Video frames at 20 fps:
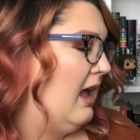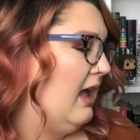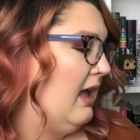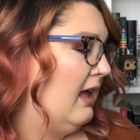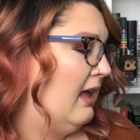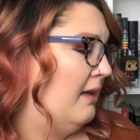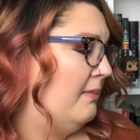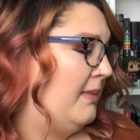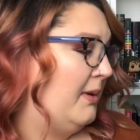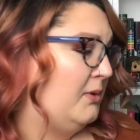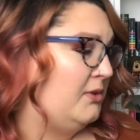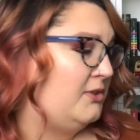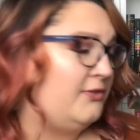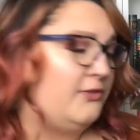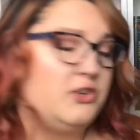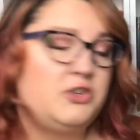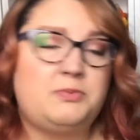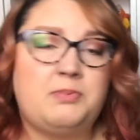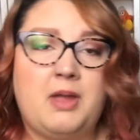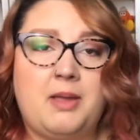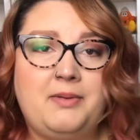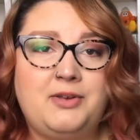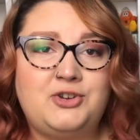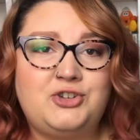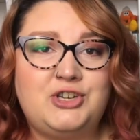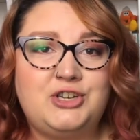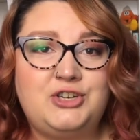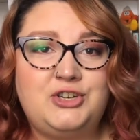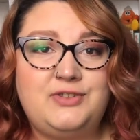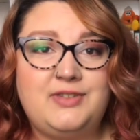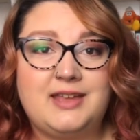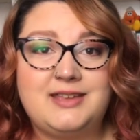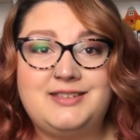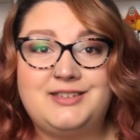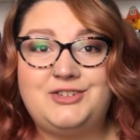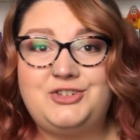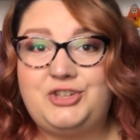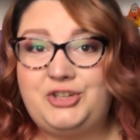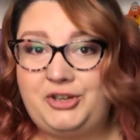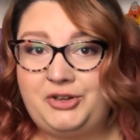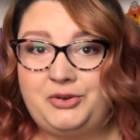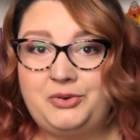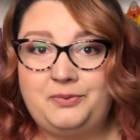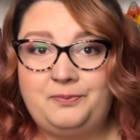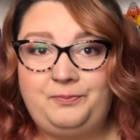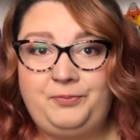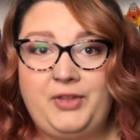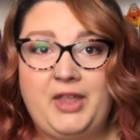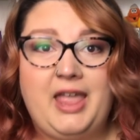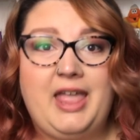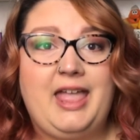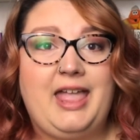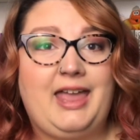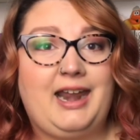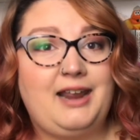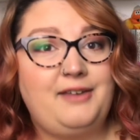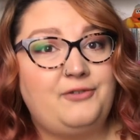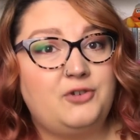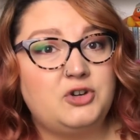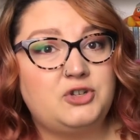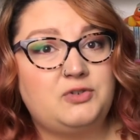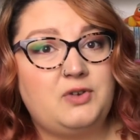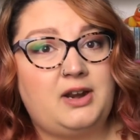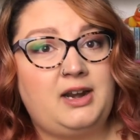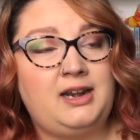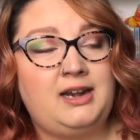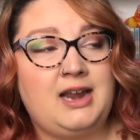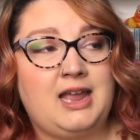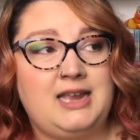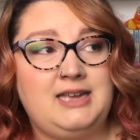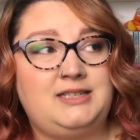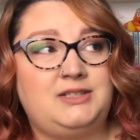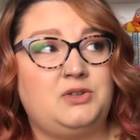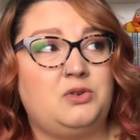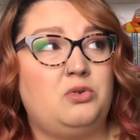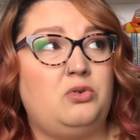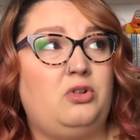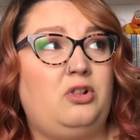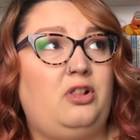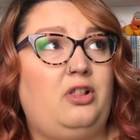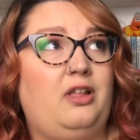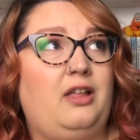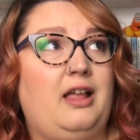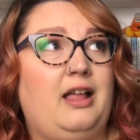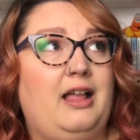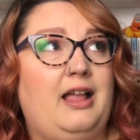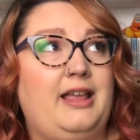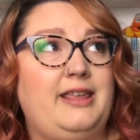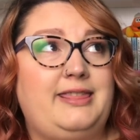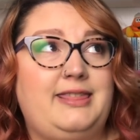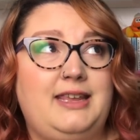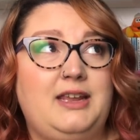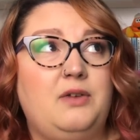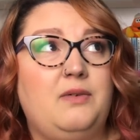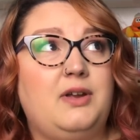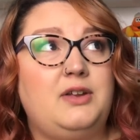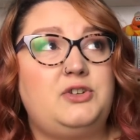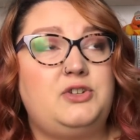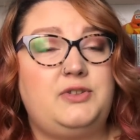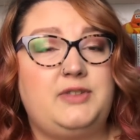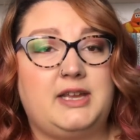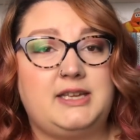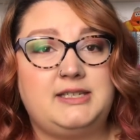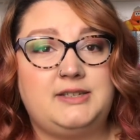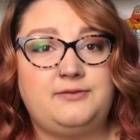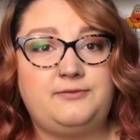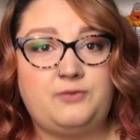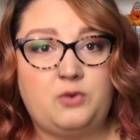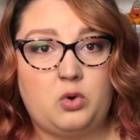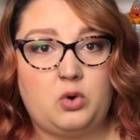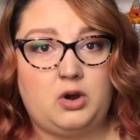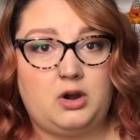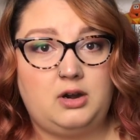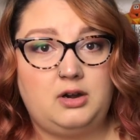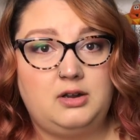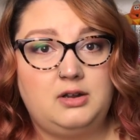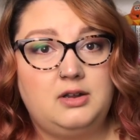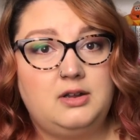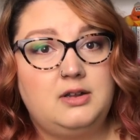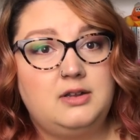Um, it was first published in 2002, and I first read it in high school, I think around 2004.